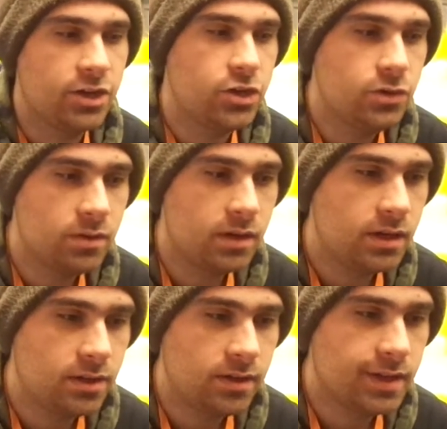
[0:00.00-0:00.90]

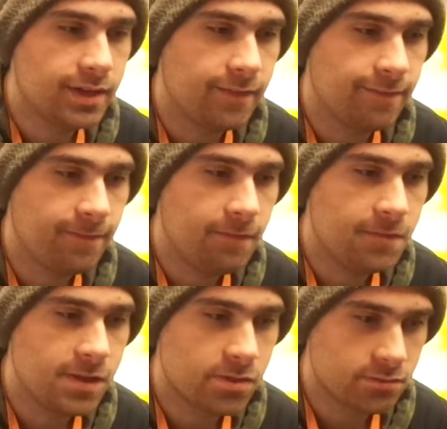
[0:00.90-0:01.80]

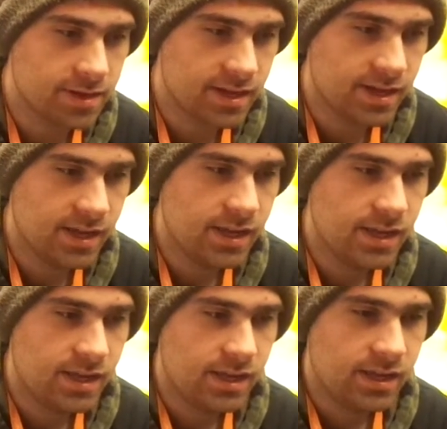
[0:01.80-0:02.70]
253
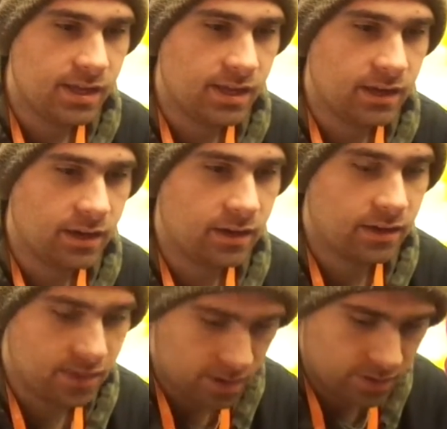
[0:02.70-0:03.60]

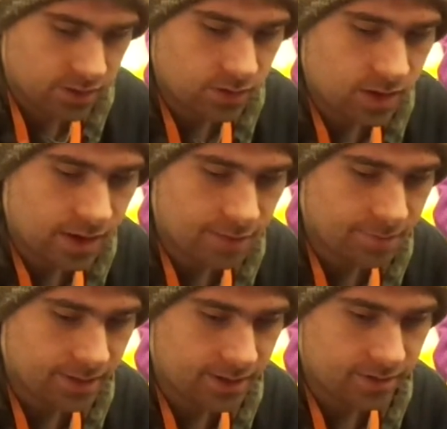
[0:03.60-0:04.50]
Naruto
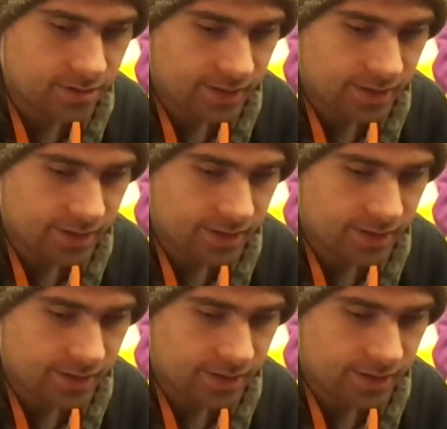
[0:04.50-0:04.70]
cosplayers